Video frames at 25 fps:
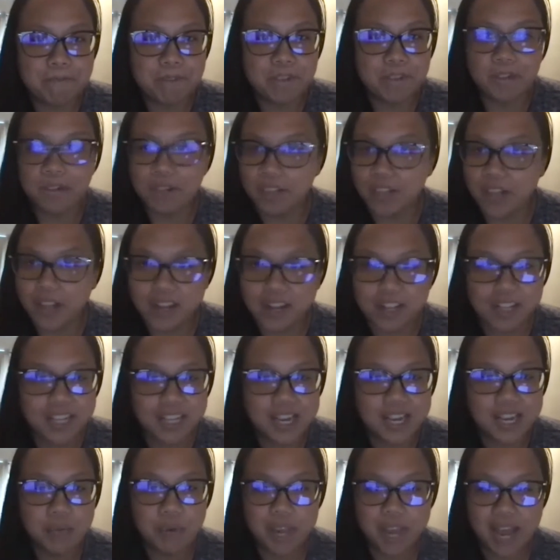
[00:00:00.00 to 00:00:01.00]

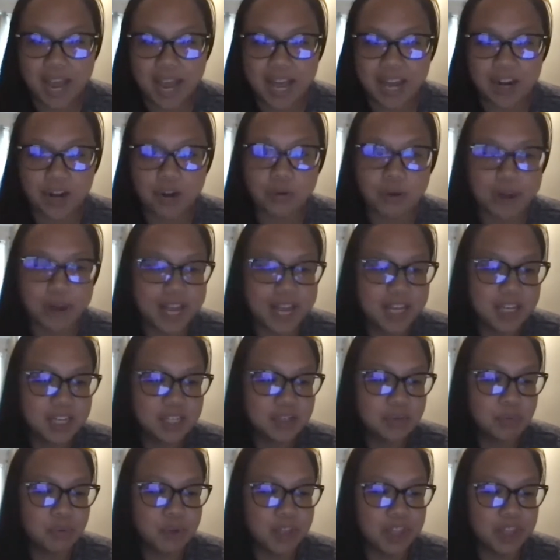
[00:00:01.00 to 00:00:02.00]
Luckily, we had a grant
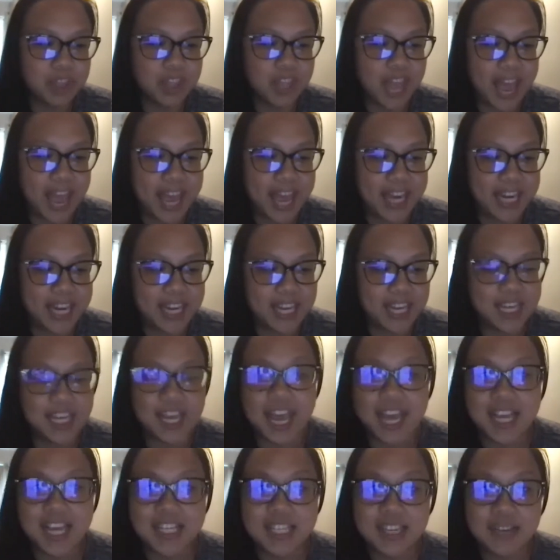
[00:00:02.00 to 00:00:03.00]
with the Annie E.
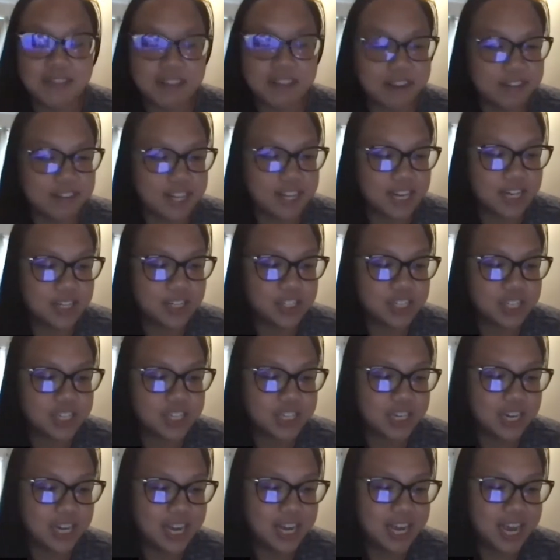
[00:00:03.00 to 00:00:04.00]
Casey
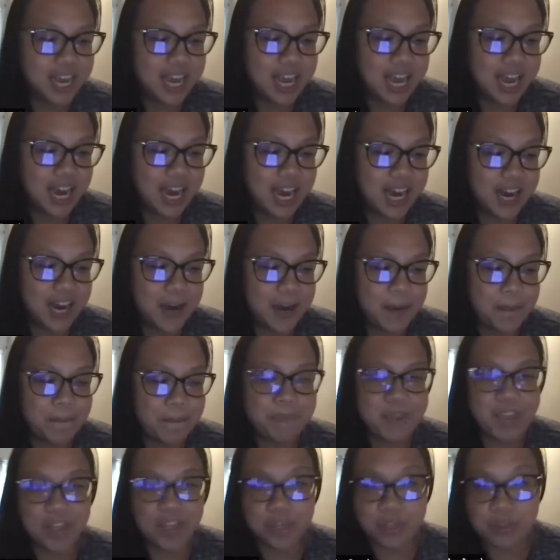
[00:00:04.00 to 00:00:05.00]
Foundation.
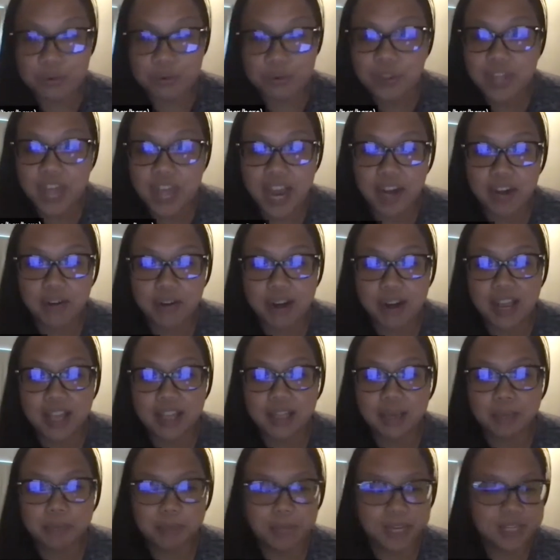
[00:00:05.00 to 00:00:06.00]
And through that grant,
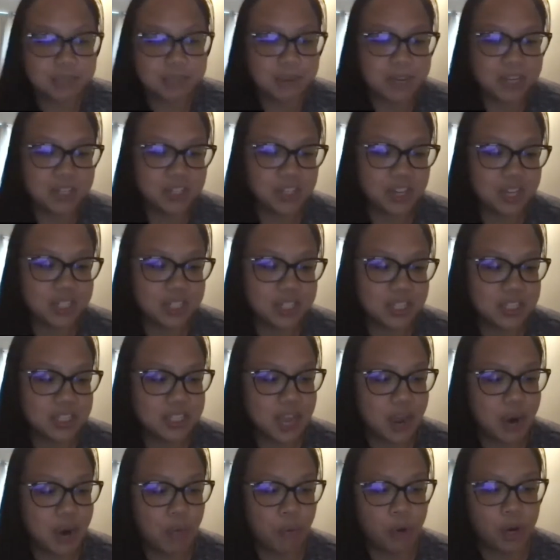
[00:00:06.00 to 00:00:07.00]
the Place-Based Justice
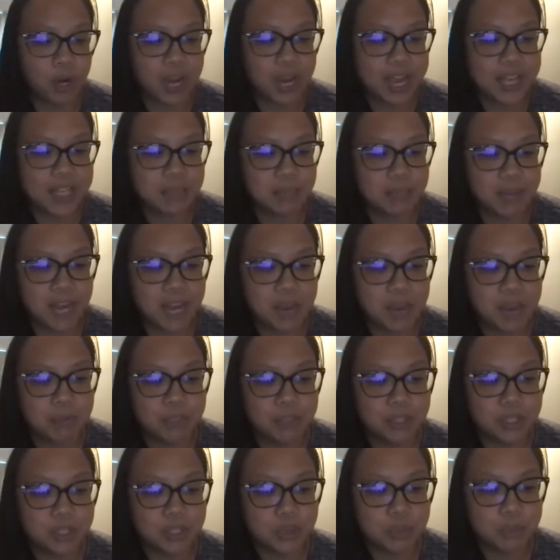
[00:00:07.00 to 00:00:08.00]
Network has been able
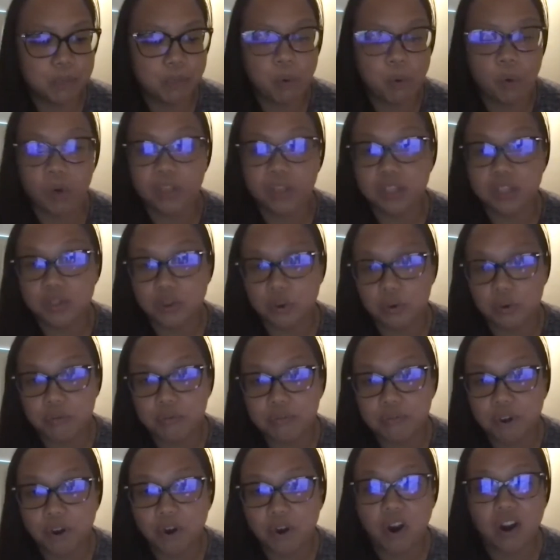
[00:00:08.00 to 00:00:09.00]
to support so
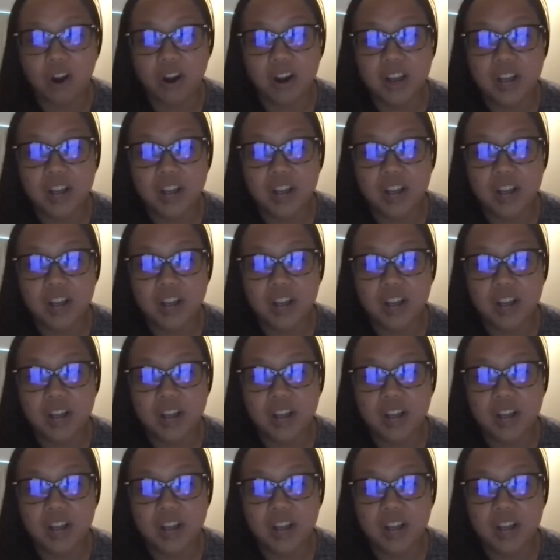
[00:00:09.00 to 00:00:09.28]
far